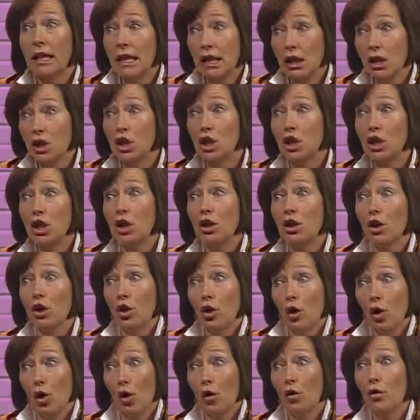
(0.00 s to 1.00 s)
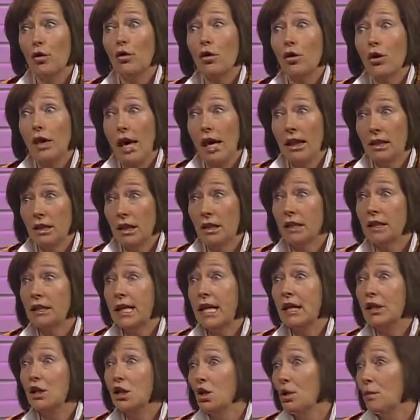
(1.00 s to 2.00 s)
each year over that
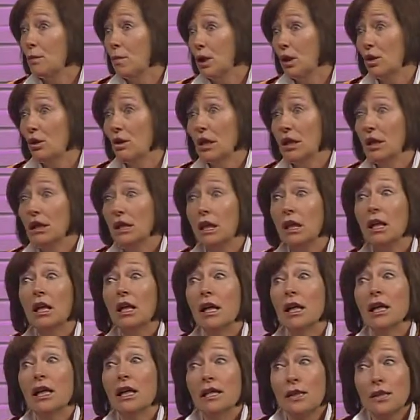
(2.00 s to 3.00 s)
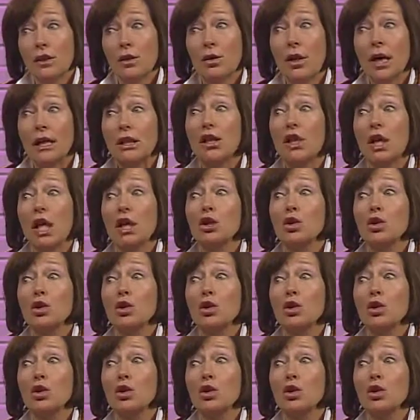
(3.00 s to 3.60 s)
10 year period. So that's a